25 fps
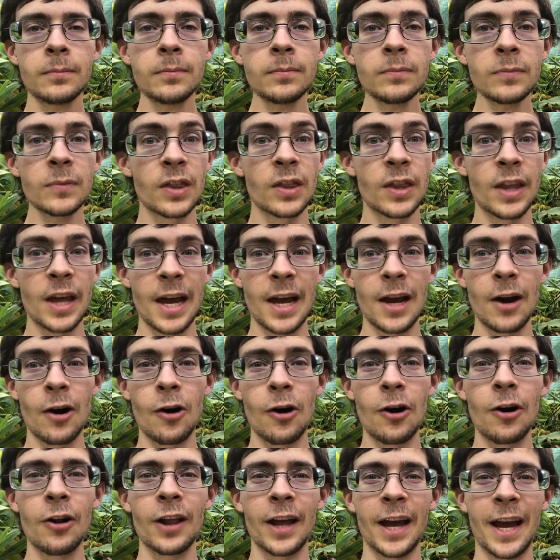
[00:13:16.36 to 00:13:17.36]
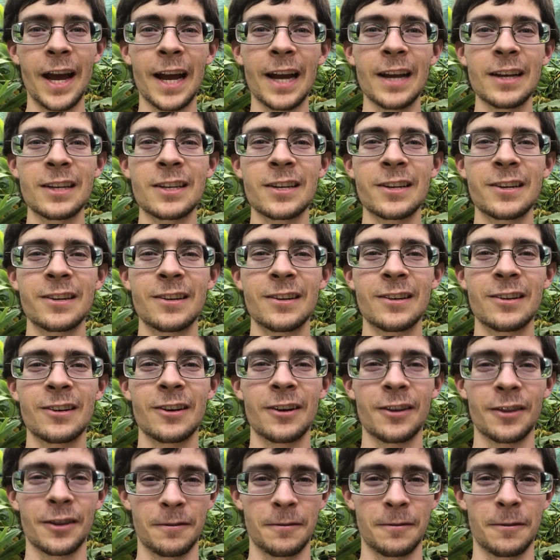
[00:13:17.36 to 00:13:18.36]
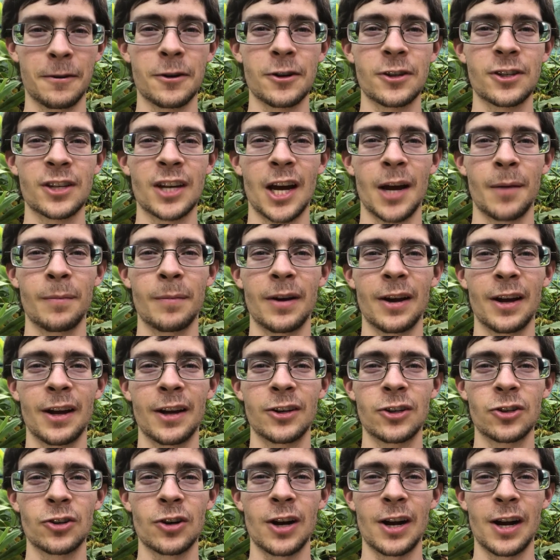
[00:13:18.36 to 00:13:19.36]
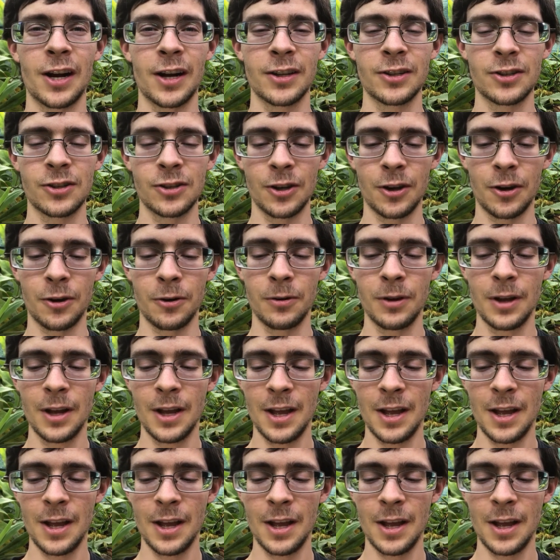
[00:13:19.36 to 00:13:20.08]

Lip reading: they all ate on the first time I tried, so